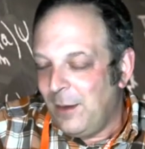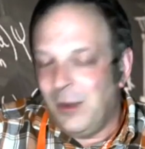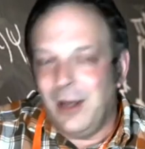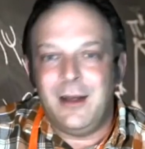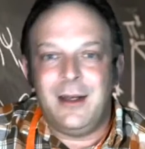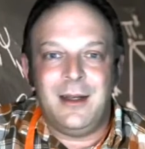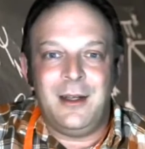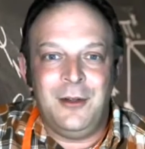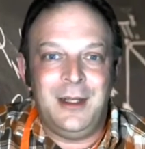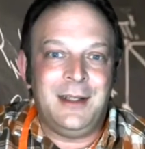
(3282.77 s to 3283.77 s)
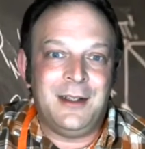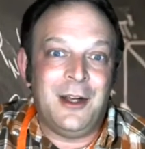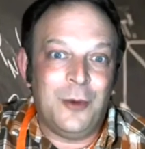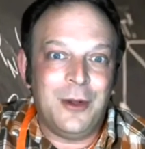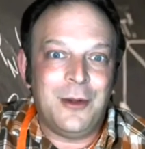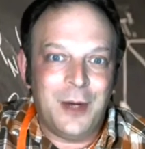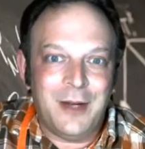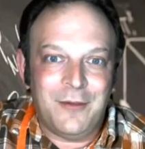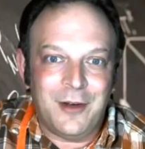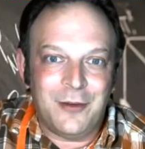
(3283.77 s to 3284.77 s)
you need to know what the
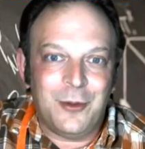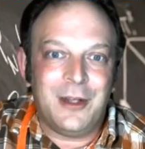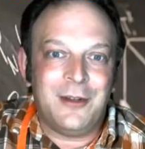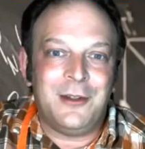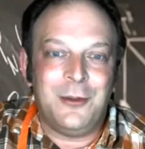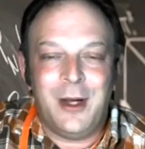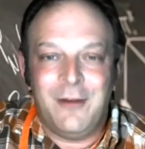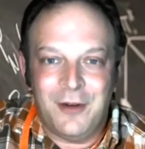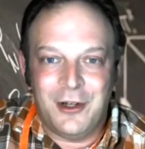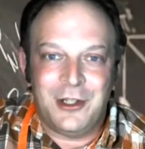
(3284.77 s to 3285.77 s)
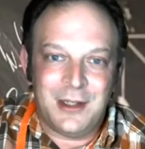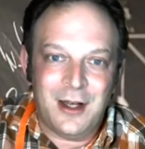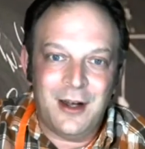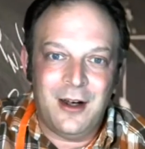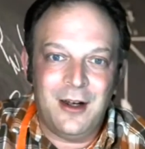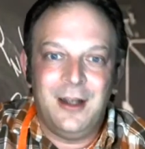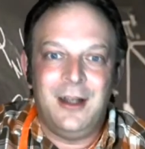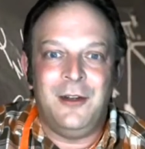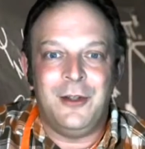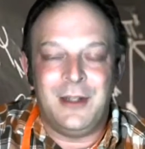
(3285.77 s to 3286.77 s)
what those two wave functions are
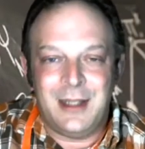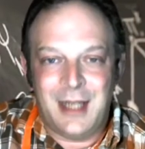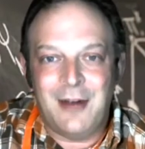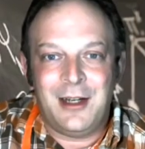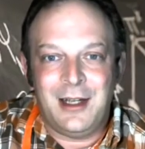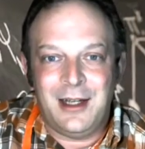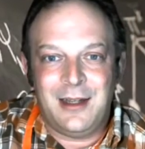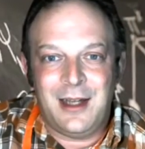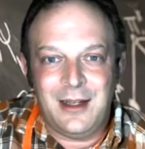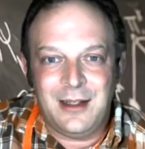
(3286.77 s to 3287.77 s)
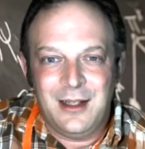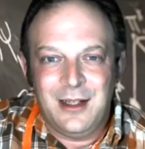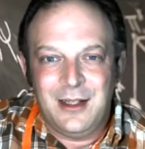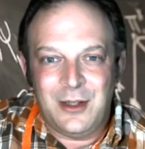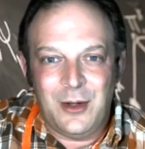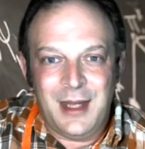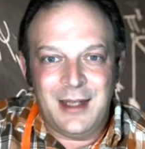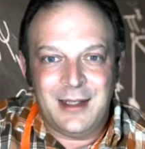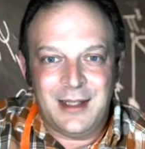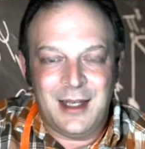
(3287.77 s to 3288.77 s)
in order to calculate that. So in
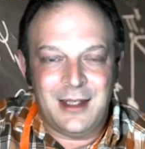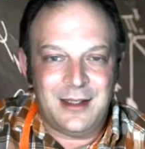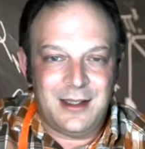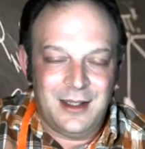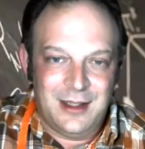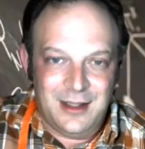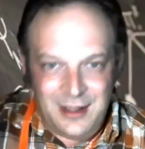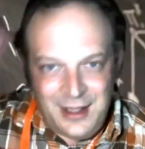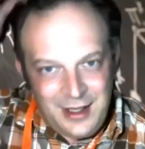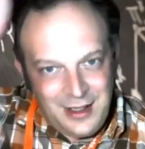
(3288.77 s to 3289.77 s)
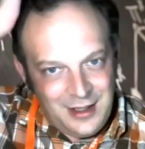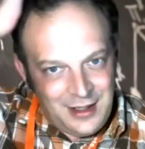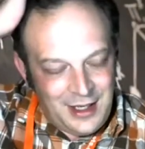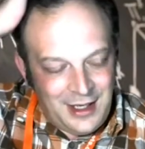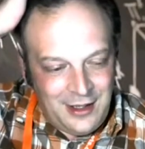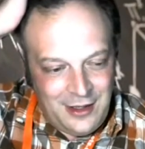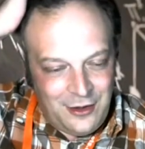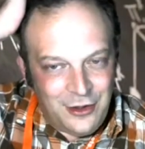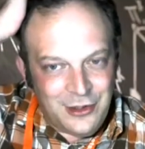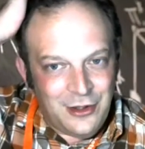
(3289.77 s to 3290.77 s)
that sense, they're
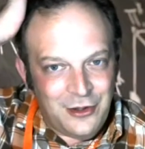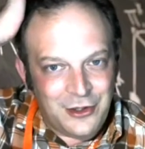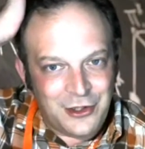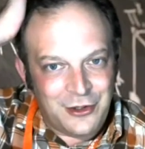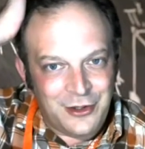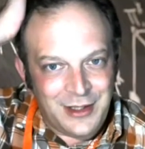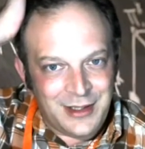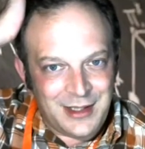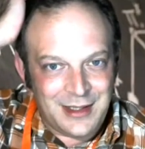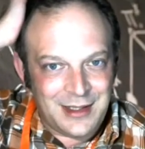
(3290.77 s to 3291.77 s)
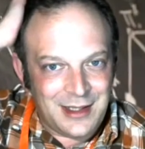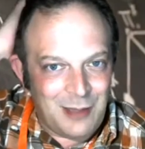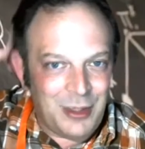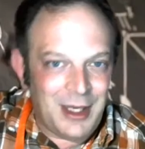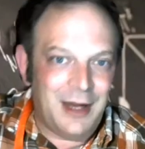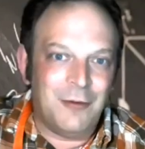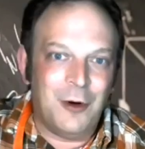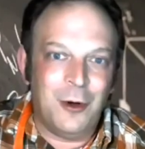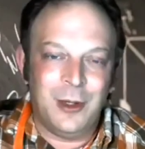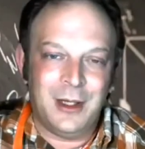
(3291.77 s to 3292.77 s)
ontological in the sense that they play a
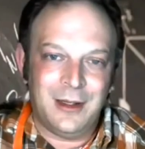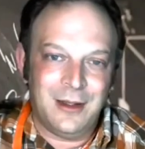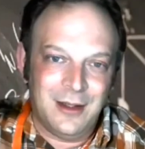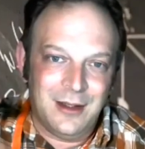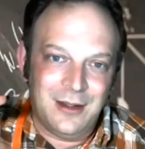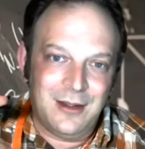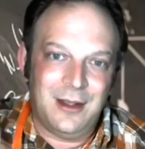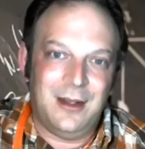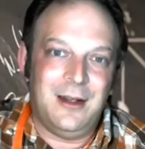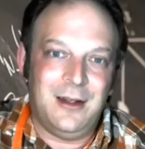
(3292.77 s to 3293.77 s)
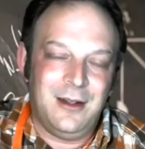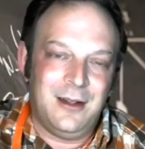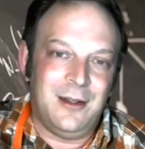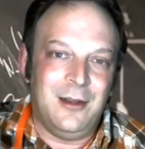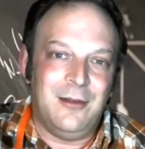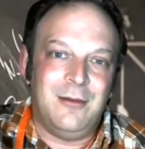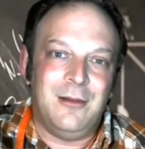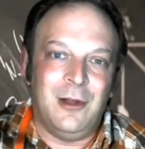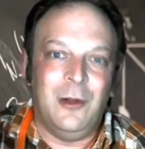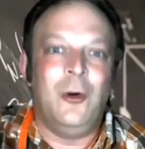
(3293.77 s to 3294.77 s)
role in the
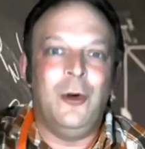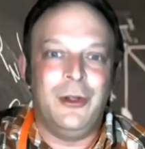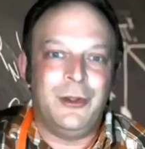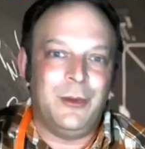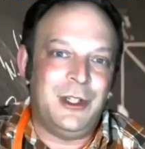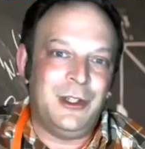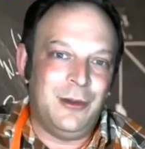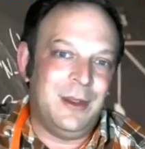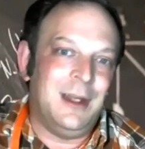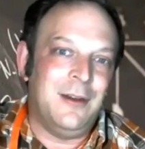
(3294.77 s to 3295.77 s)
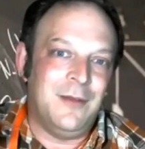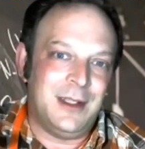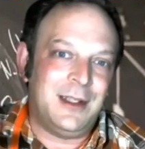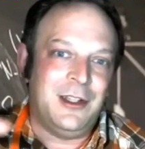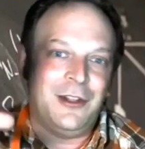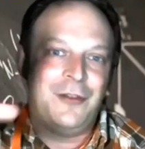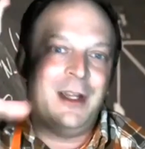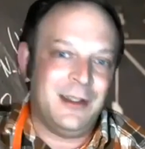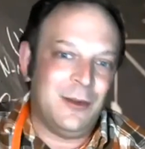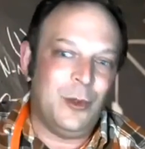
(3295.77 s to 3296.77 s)
laws, which you think of as
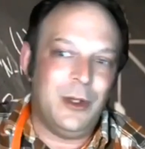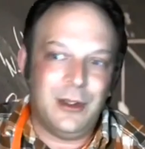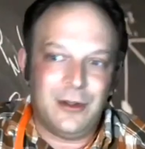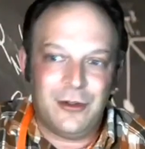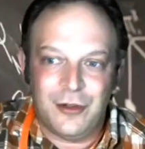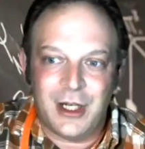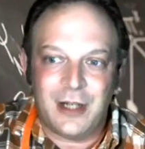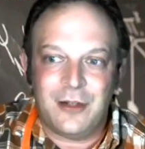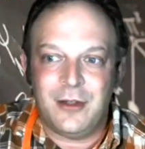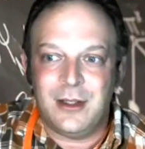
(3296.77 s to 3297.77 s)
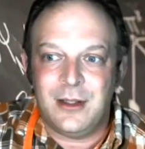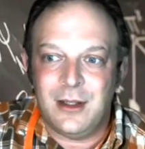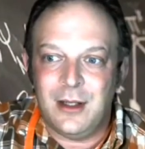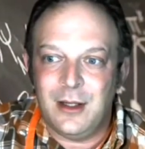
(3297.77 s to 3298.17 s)
constraints on what the trajectories